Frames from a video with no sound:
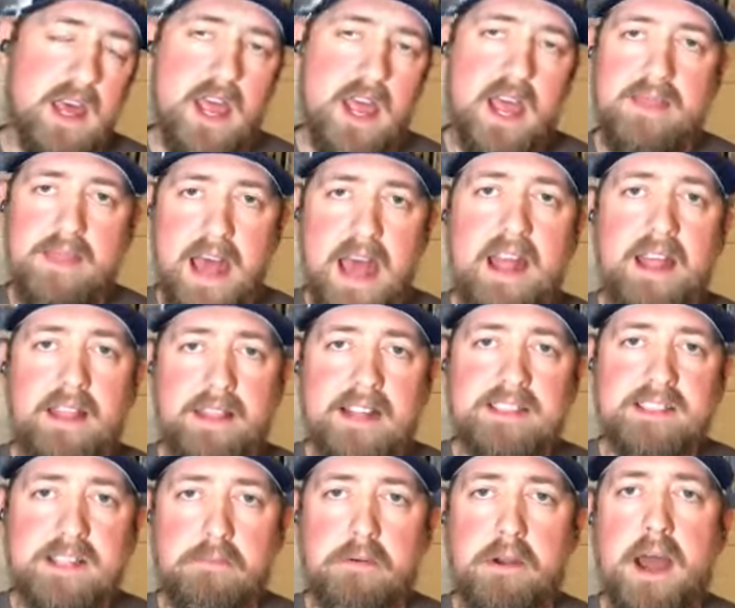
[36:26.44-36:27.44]
And
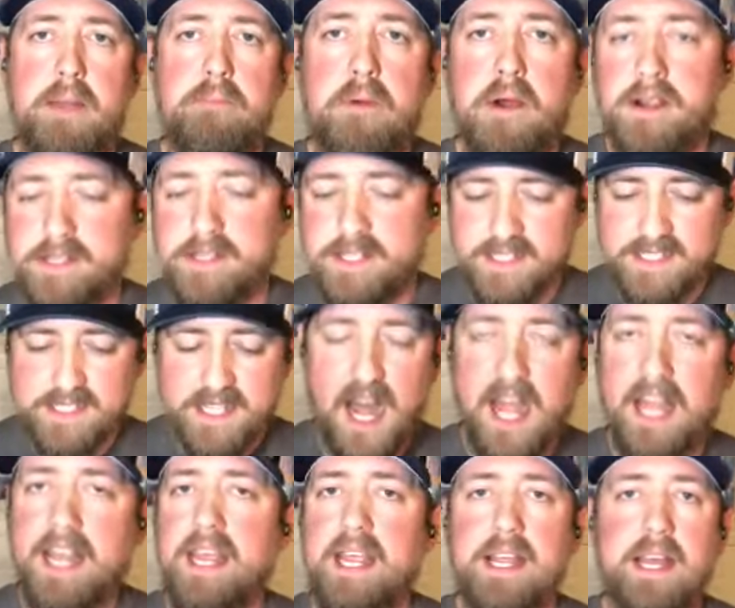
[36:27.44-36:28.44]
that's the pride part,
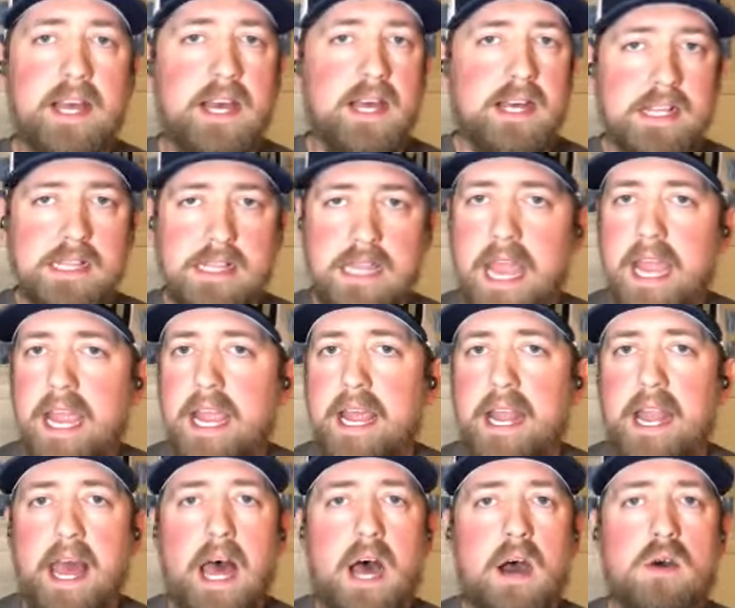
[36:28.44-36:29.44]
designing, laying
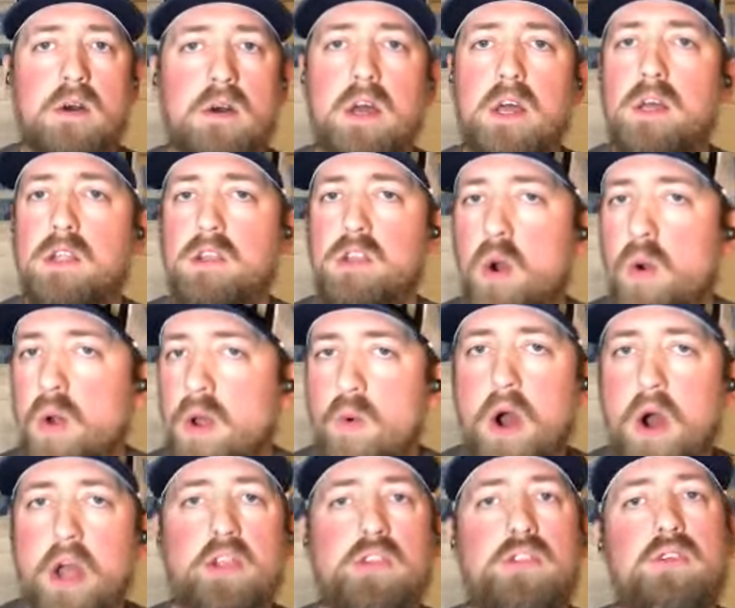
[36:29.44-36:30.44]
it out, knowing
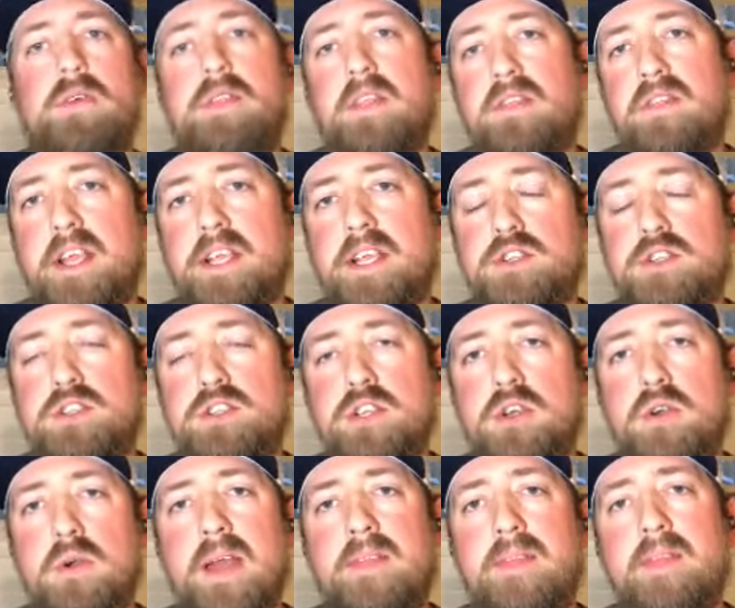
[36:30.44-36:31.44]
why you're doing the things you
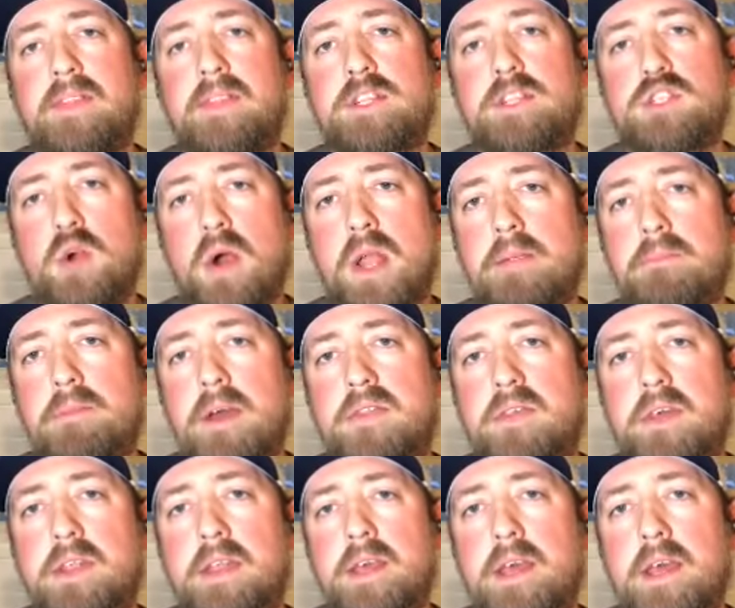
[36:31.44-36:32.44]
do. And then the joining
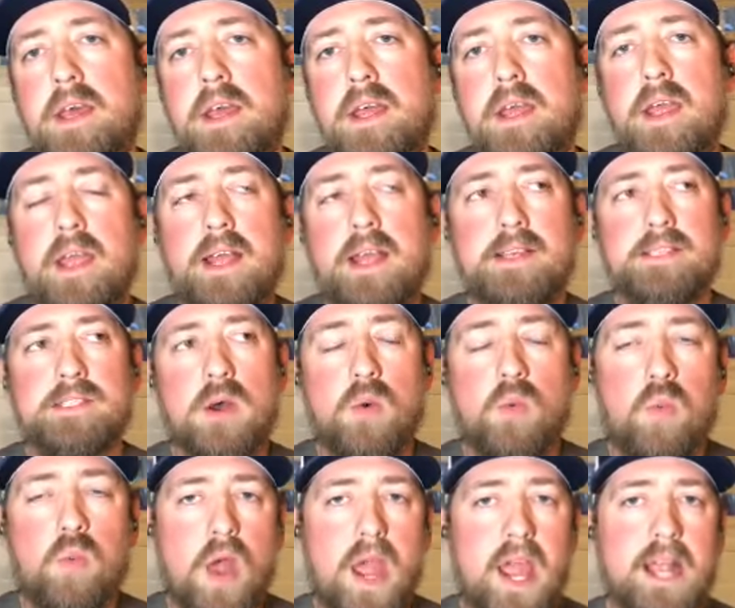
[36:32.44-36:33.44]
method is
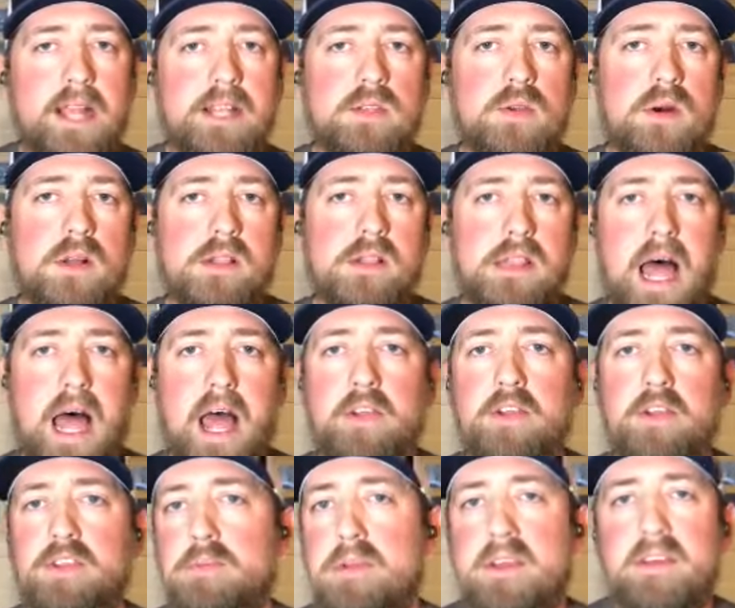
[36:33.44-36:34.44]
a way to allow
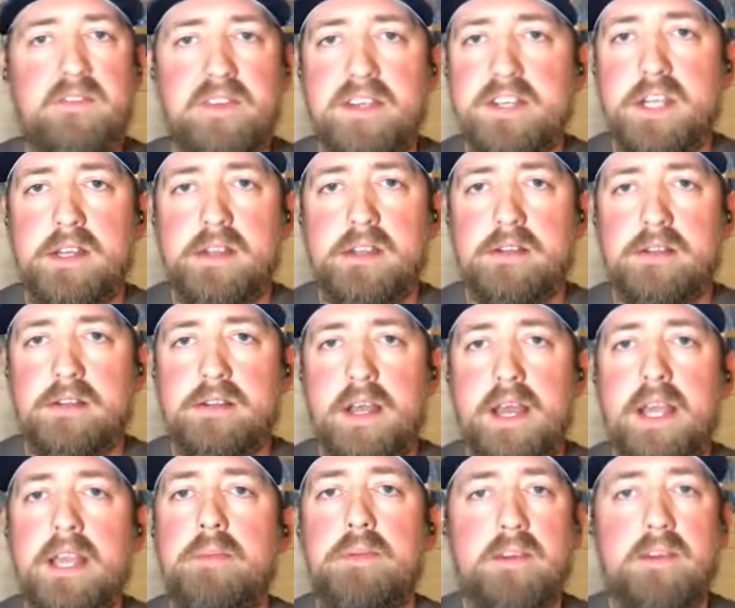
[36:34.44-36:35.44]
you to be efficient
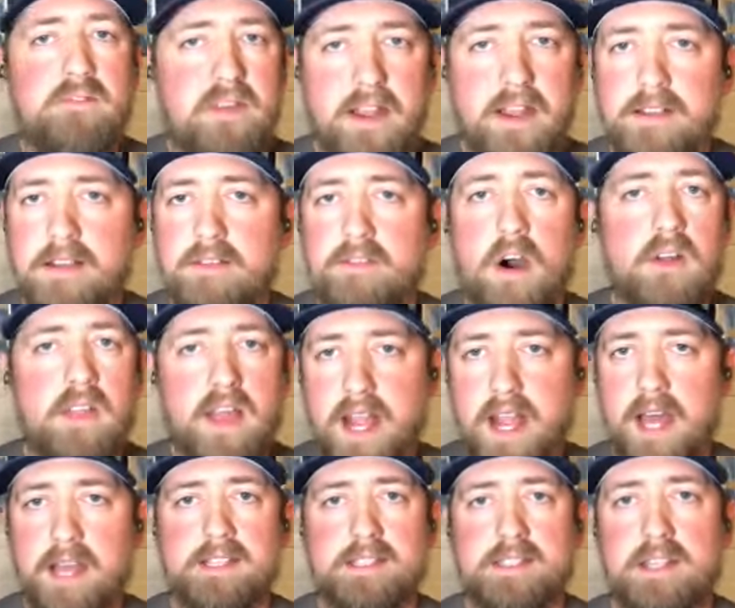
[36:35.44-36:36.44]
and to be effective, all that
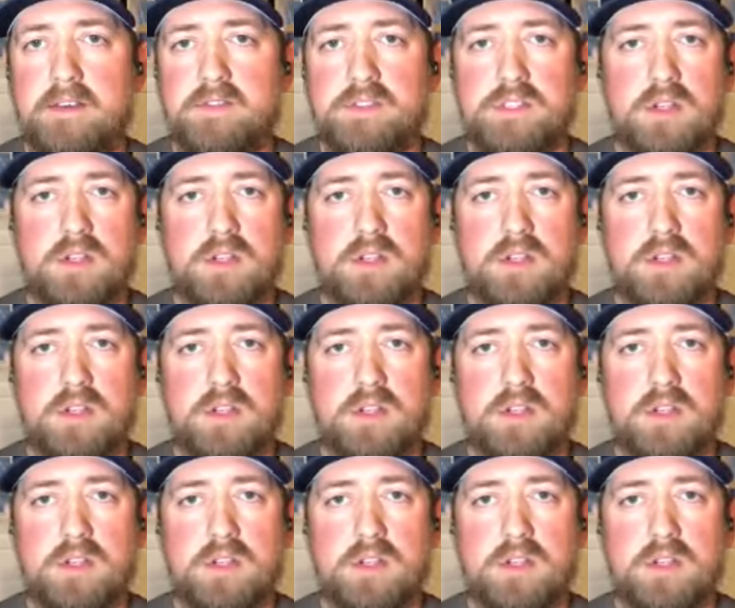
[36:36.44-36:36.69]
kind of stuff.